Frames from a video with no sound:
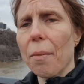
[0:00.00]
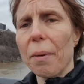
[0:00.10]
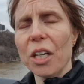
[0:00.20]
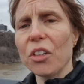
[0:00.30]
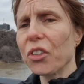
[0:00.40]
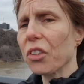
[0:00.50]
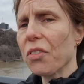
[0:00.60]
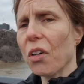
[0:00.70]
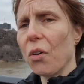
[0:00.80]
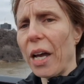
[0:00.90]
but who do
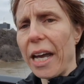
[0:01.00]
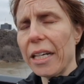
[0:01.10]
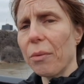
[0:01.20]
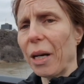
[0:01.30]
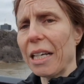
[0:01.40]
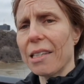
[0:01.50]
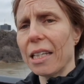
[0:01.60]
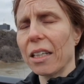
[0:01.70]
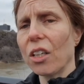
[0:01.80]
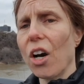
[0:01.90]
so anyways
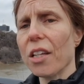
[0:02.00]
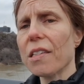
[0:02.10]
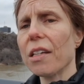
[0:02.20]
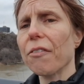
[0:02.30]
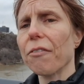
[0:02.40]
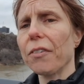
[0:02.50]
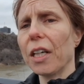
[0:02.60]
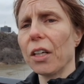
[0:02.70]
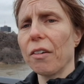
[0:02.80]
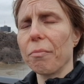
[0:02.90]
in the constant
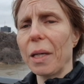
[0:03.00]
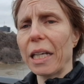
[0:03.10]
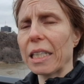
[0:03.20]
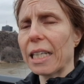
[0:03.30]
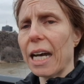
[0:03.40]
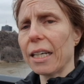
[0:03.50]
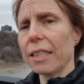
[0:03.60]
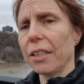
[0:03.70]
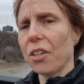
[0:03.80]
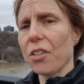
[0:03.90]
fear of being
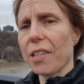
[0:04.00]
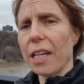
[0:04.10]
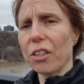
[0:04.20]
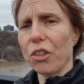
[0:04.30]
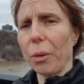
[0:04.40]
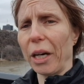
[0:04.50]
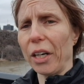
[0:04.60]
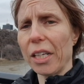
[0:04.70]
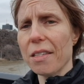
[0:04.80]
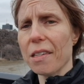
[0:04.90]
attacked in their
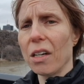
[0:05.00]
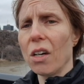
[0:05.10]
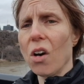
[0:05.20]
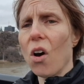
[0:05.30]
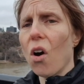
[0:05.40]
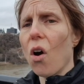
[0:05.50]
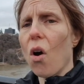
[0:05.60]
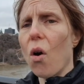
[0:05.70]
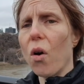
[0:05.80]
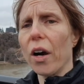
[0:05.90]
sanctuaries,
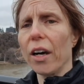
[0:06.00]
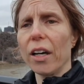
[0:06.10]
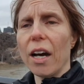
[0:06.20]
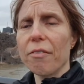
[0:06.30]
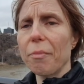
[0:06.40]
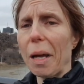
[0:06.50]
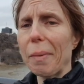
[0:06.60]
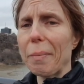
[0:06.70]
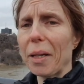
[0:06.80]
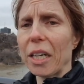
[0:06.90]
or of
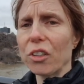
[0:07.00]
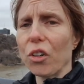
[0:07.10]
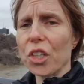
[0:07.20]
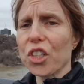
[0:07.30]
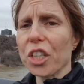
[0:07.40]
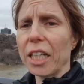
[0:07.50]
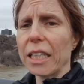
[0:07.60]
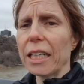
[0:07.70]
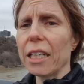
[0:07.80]
maybe being tortured and